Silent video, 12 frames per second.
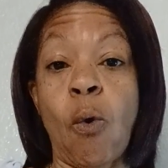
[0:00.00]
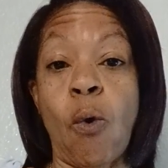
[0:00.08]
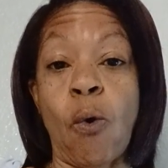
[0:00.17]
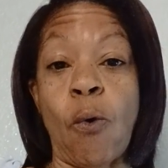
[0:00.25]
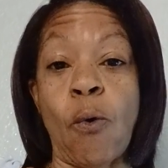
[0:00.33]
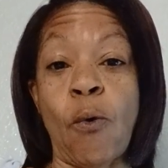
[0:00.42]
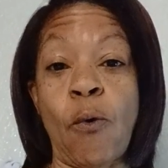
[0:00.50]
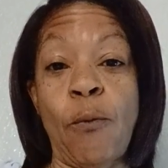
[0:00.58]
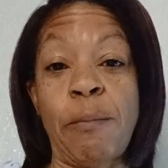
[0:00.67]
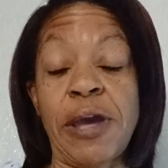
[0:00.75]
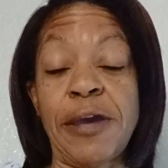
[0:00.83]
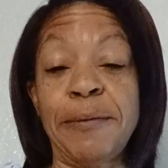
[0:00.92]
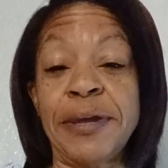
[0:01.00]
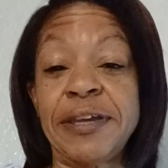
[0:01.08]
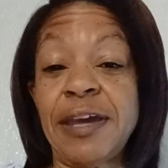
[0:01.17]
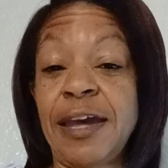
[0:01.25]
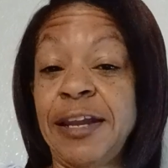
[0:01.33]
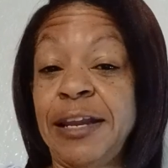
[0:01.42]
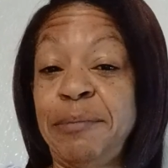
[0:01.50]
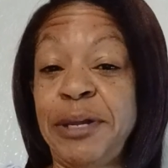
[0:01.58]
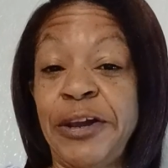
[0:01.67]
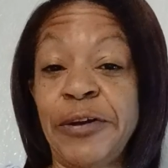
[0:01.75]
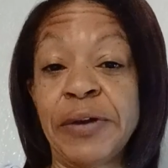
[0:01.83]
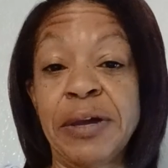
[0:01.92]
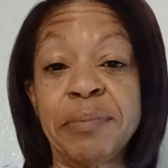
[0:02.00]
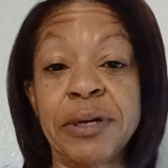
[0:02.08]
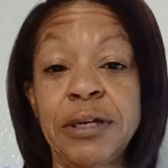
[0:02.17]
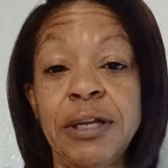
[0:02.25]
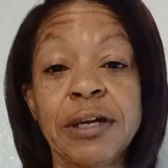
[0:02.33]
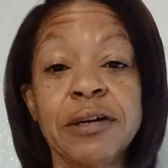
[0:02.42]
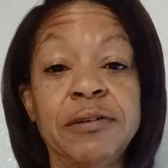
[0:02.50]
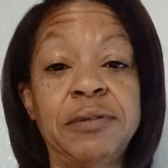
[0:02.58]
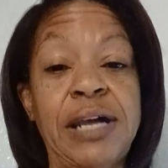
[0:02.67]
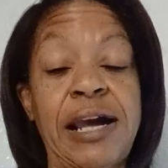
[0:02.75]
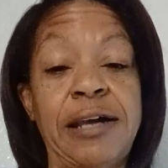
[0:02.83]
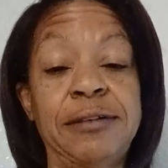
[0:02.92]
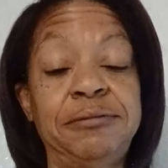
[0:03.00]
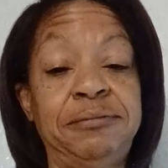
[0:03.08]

Oh baby, yeah. Let me hurry up and click on that.